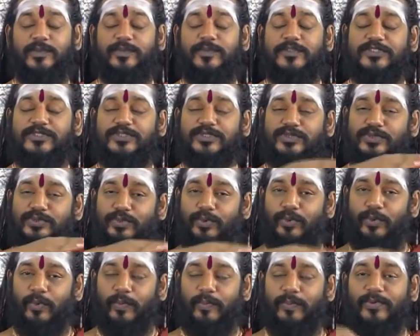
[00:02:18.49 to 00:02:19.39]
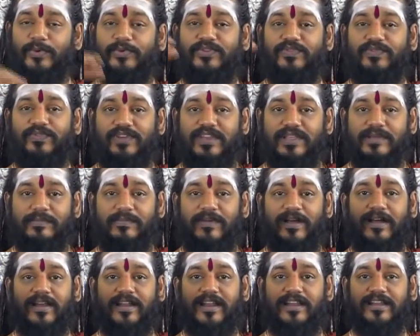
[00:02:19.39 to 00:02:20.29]
will be so beautifully
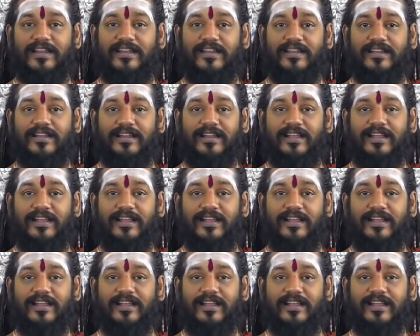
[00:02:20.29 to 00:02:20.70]
moral